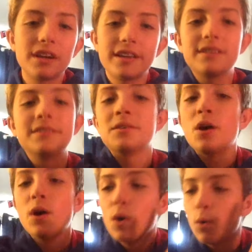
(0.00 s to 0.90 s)
has
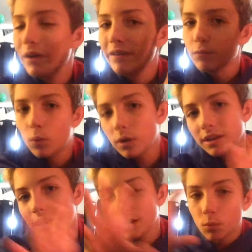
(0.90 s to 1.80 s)
wave
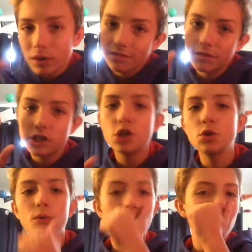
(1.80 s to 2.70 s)
one and wave
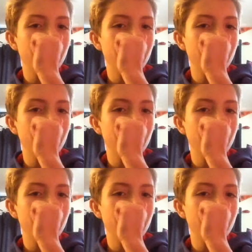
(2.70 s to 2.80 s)
two